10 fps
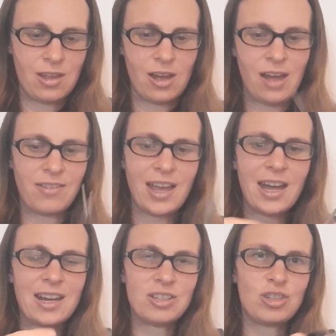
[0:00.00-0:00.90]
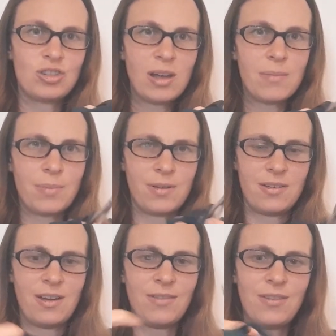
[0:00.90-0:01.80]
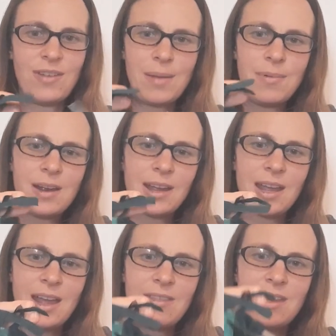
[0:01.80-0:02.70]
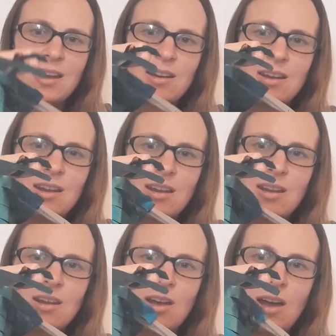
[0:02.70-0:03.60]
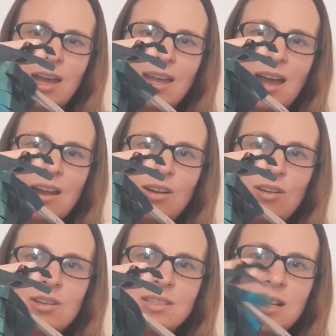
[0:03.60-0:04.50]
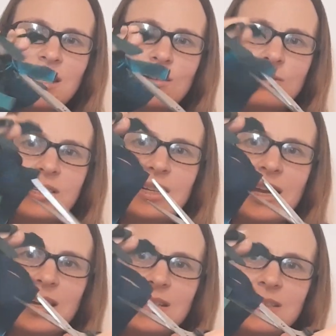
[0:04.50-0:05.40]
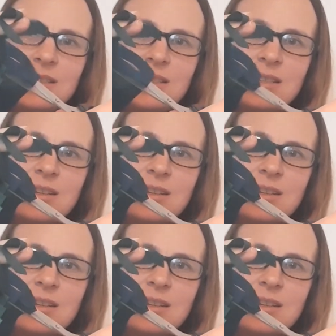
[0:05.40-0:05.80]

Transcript: I've cut a strip of the fabric and then I cut lots of little slits